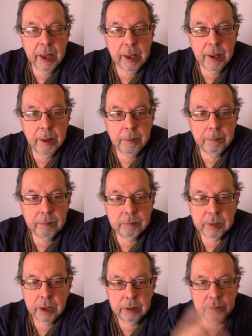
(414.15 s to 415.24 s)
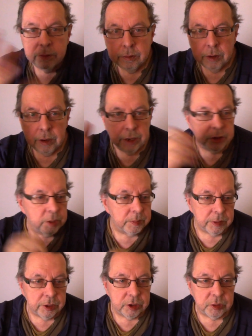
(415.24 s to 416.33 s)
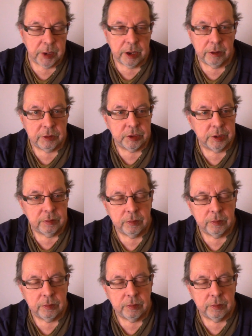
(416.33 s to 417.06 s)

uh, kind of threw their hands up in despair and said,